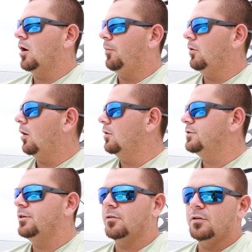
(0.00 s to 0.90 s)
couple
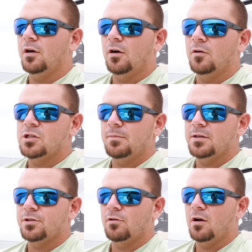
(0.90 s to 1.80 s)
arts here and there, just
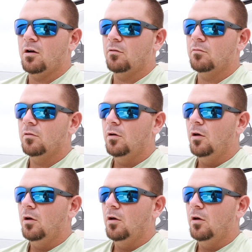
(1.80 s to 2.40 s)
messing around,